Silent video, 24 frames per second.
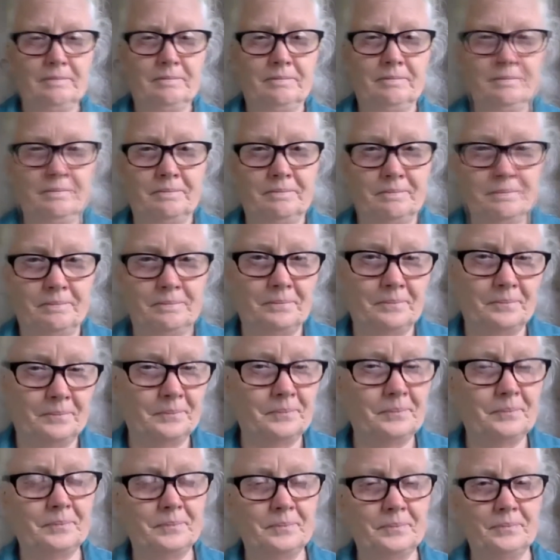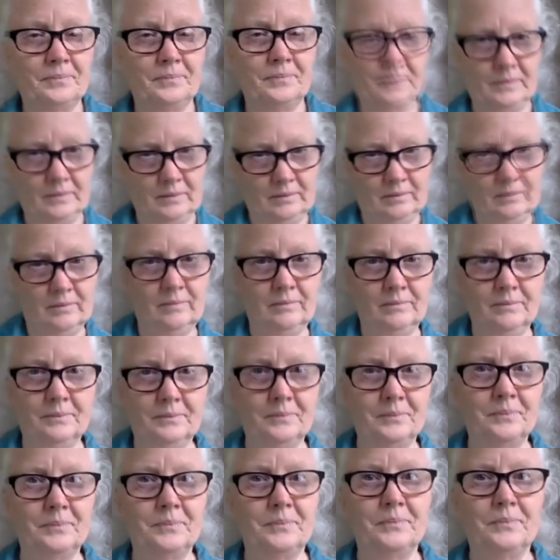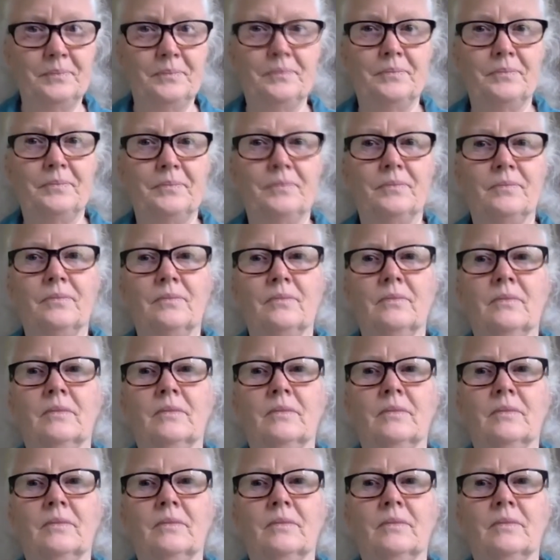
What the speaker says: No one is speaking in this clip.